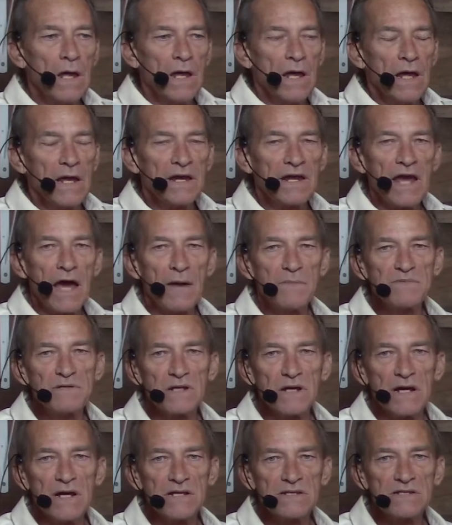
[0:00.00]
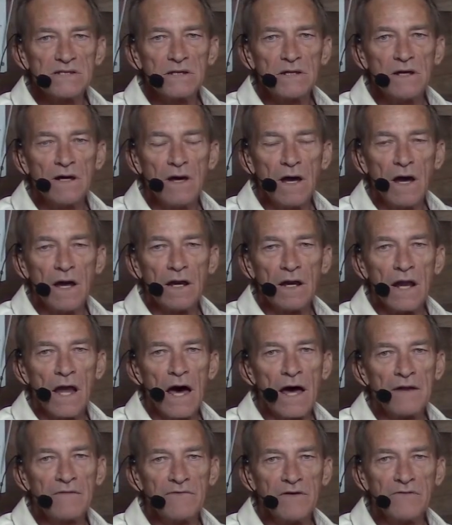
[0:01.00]
encapsulates a
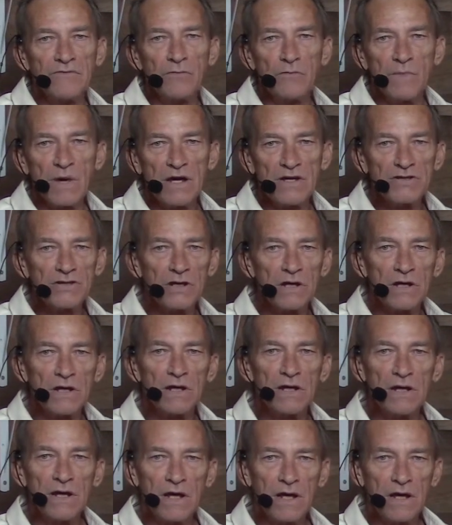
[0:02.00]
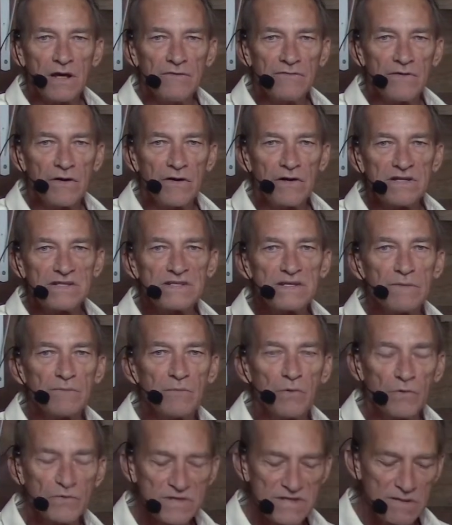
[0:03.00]
lot of information in a very
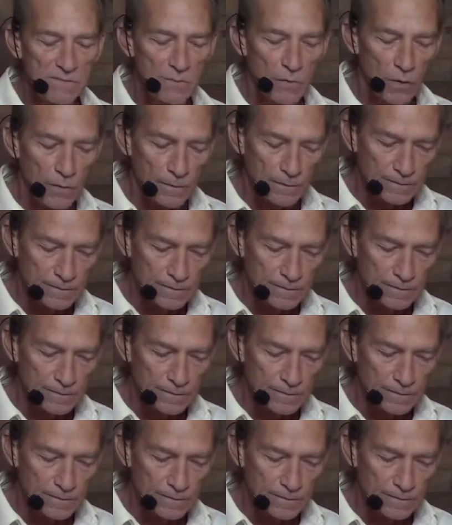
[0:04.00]
simple symbol.